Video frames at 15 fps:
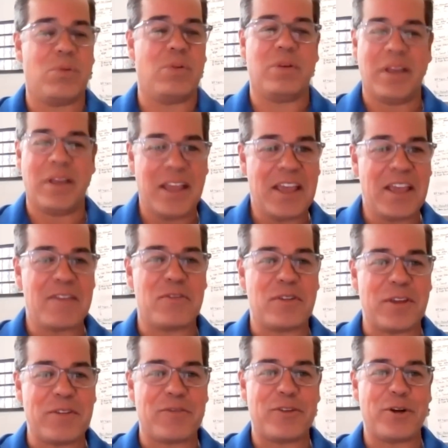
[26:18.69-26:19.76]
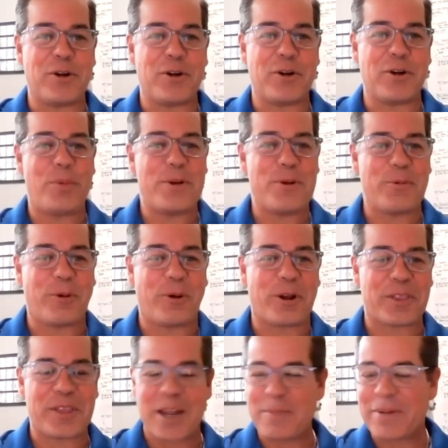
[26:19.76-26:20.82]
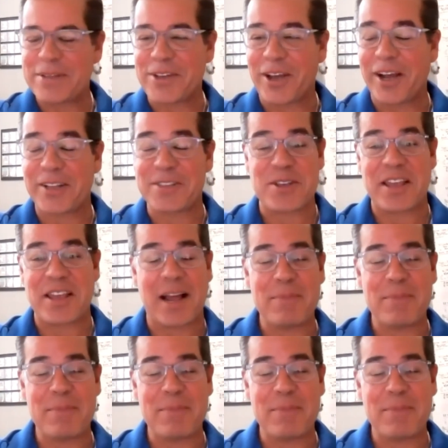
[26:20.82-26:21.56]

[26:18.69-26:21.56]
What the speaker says: Wait, if you're open to work, then I'm going to talk to you.